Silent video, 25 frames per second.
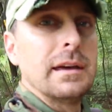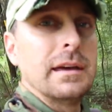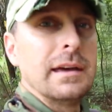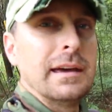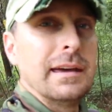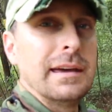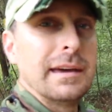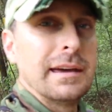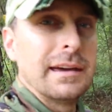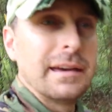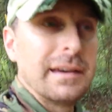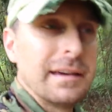
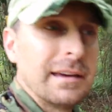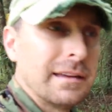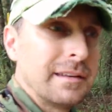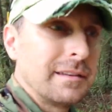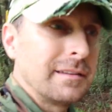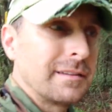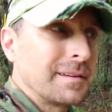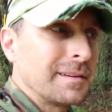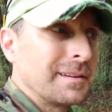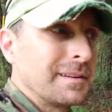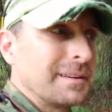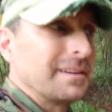
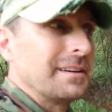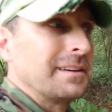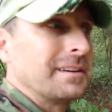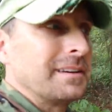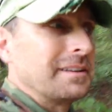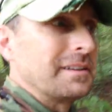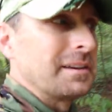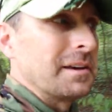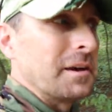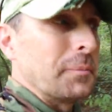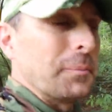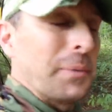and
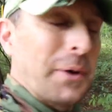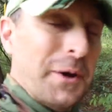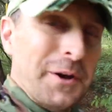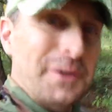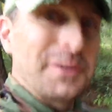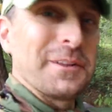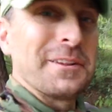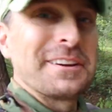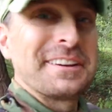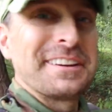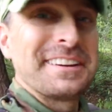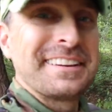
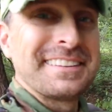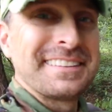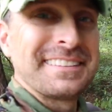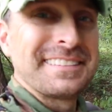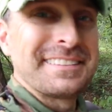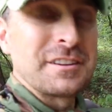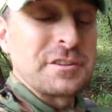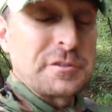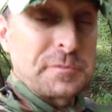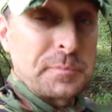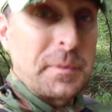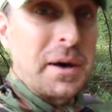apparently
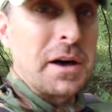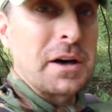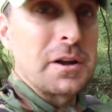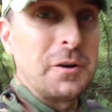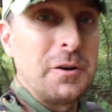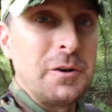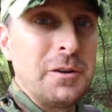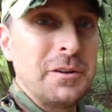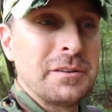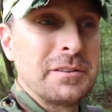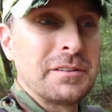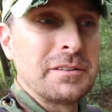this
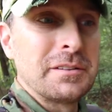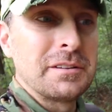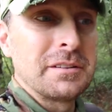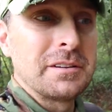model